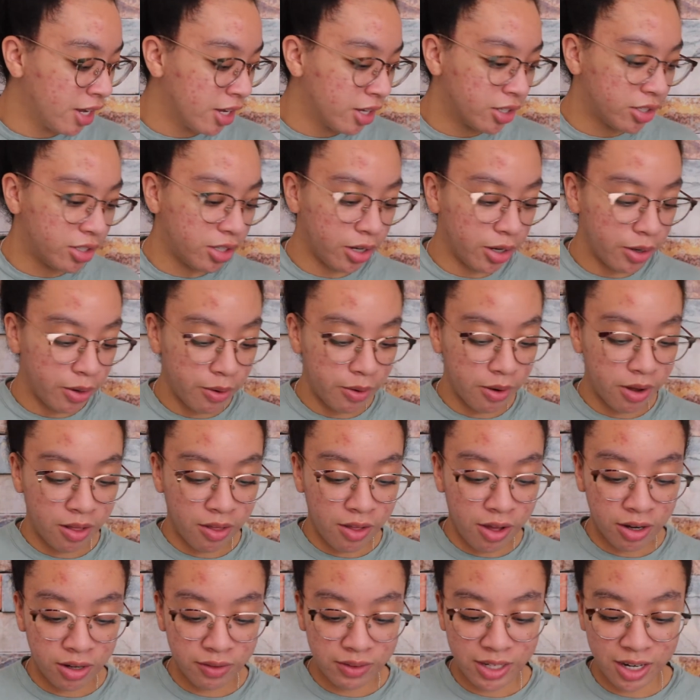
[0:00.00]
So a
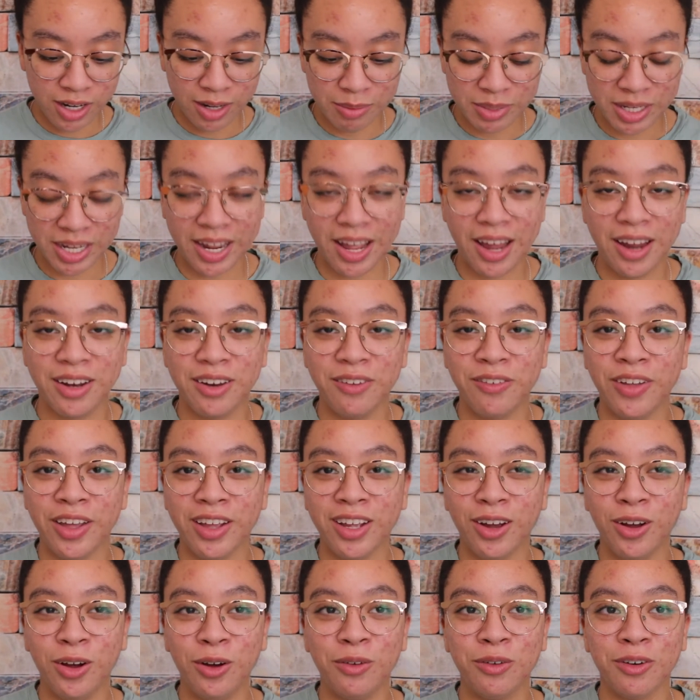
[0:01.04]
lot of times I kind of
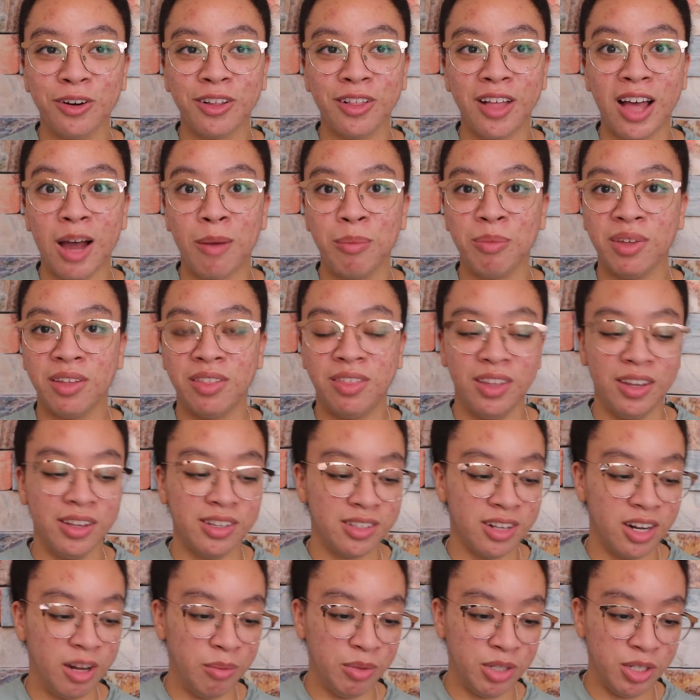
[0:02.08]
like overlap the things
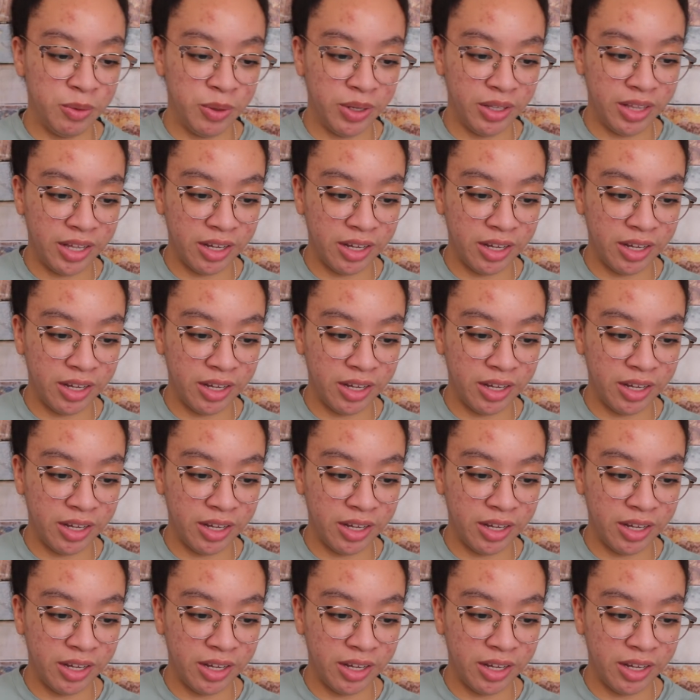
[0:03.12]
that I'm doing,